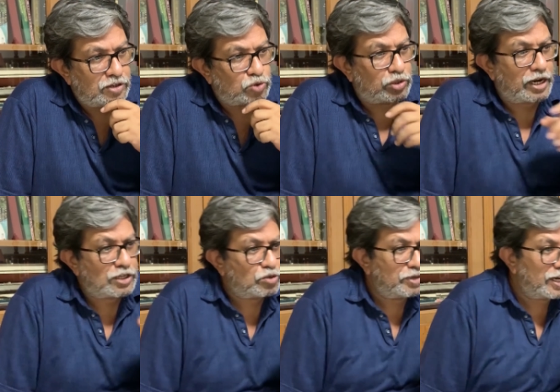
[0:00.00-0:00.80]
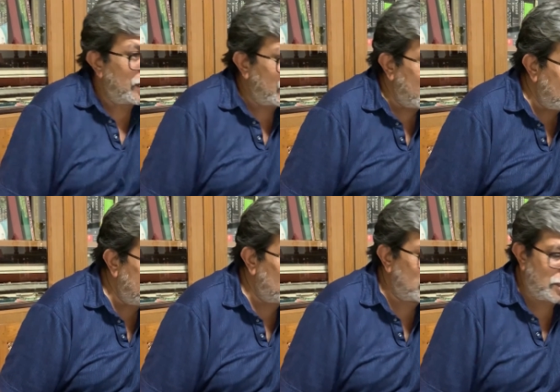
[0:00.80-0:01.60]
So there has to be an
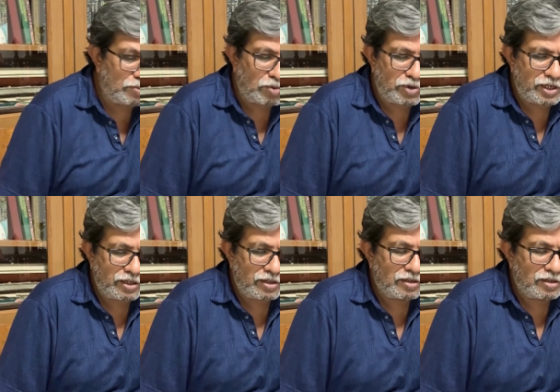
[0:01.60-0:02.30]
entitlement to the said property.